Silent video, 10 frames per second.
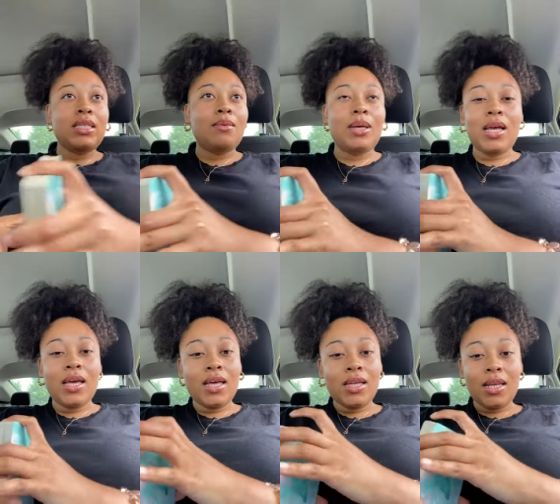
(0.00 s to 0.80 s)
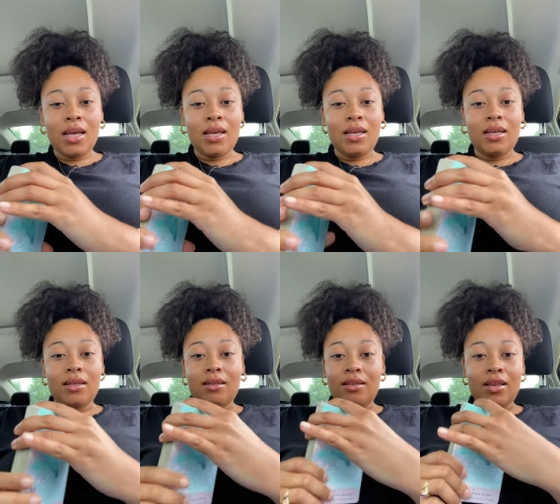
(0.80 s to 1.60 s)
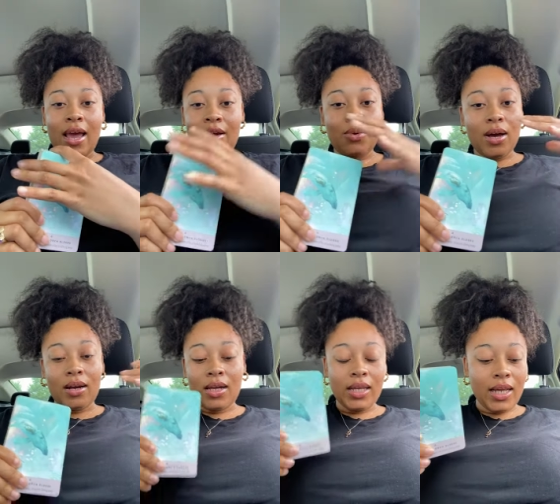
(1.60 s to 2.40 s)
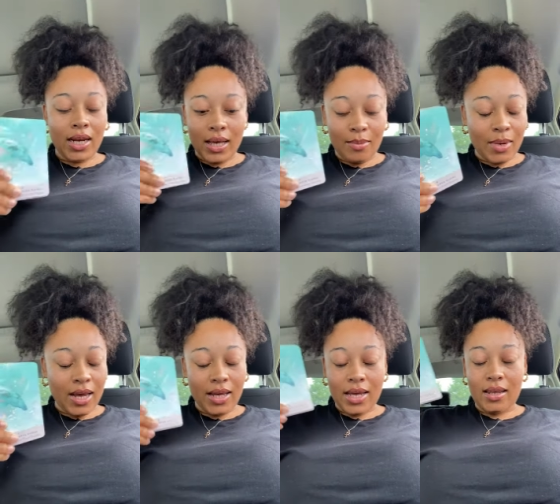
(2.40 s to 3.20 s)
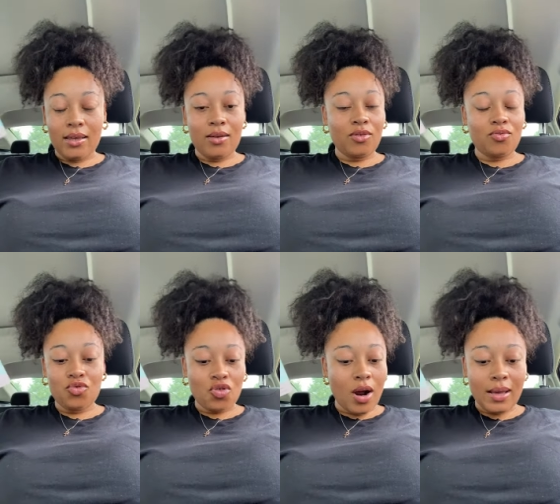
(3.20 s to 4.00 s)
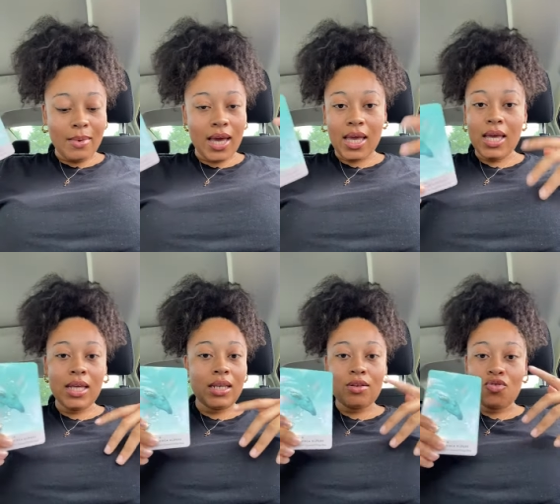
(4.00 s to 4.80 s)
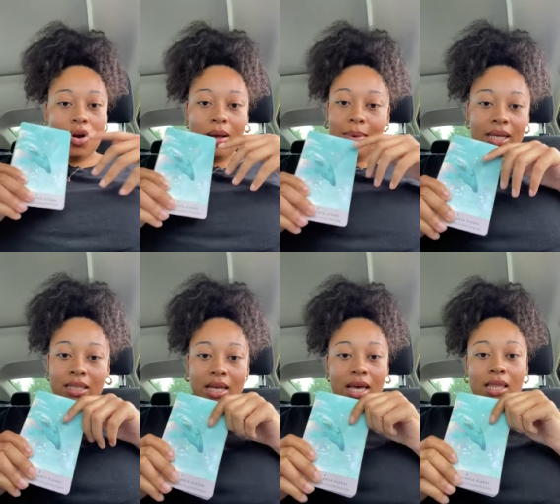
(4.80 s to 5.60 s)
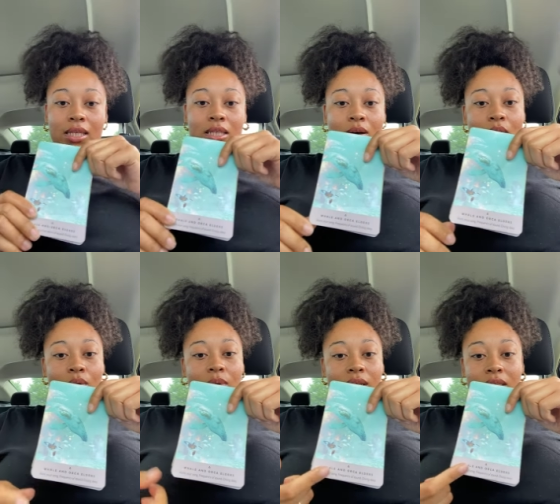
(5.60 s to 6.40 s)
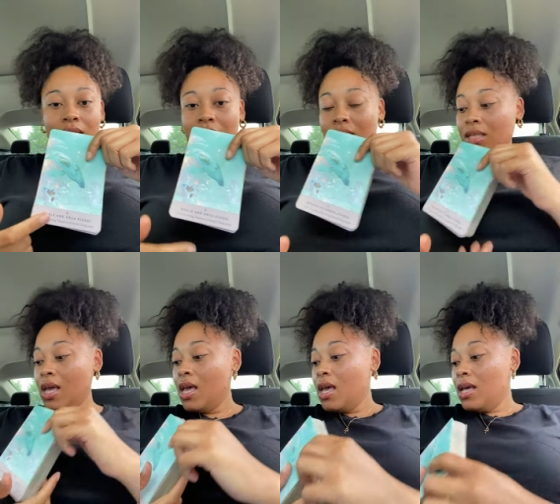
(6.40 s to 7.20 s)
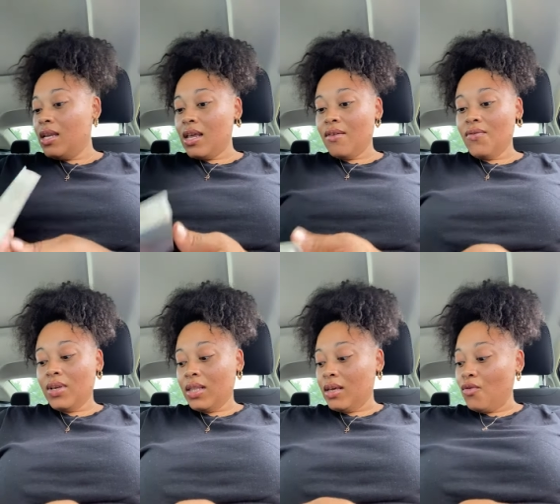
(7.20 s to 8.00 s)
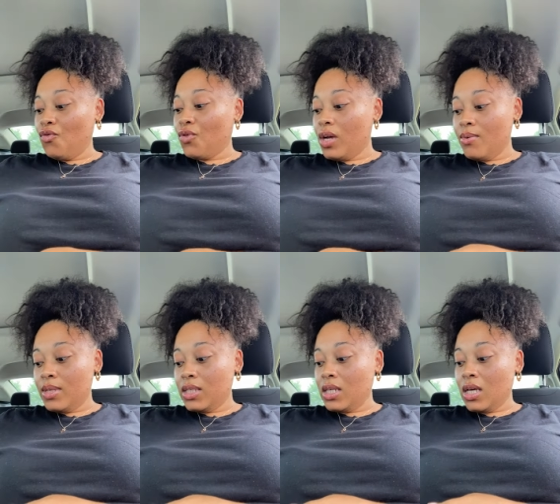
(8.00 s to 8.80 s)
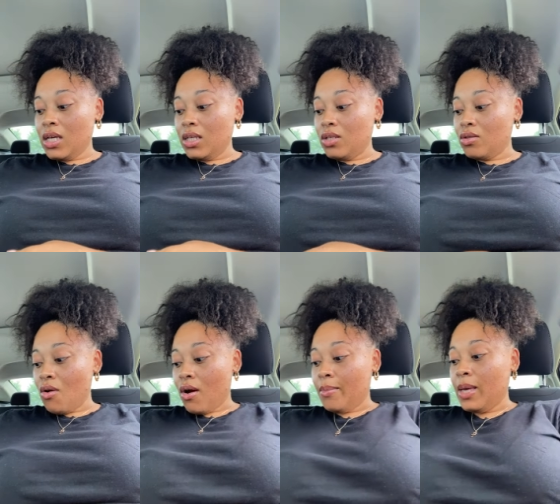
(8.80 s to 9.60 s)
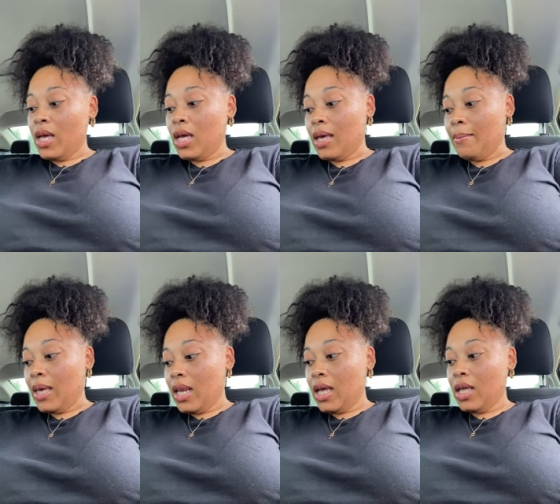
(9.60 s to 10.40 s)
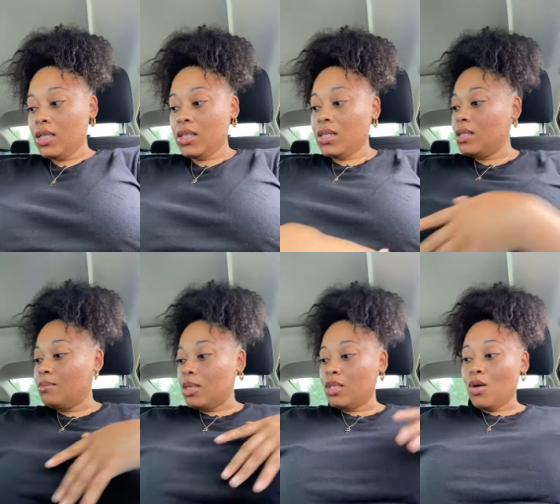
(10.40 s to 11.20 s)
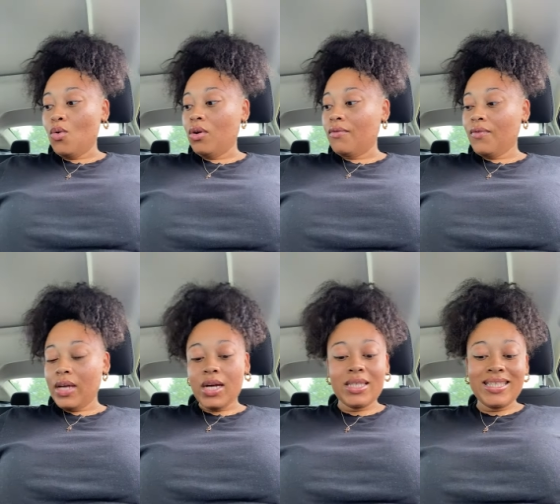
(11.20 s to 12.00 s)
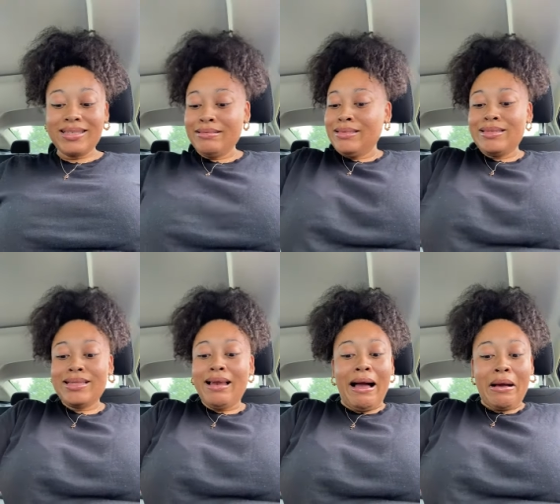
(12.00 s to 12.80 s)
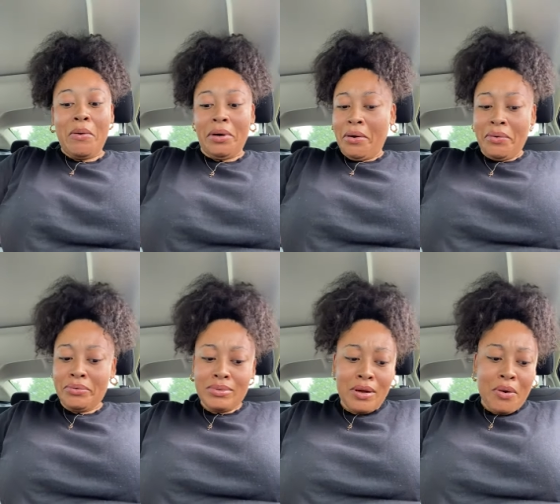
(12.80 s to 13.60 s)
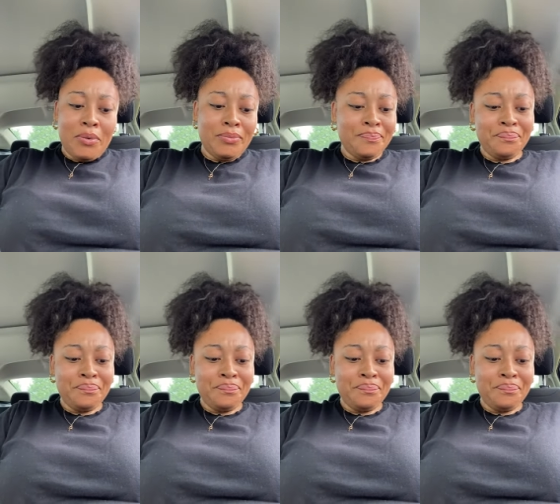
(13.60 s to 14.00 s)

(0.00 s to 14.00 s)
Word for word: to be in and now you got to clean up now you got to draw it back in draw it back together so this is definitely frequencies are being emitted it's been solar flares there's just a lot going on so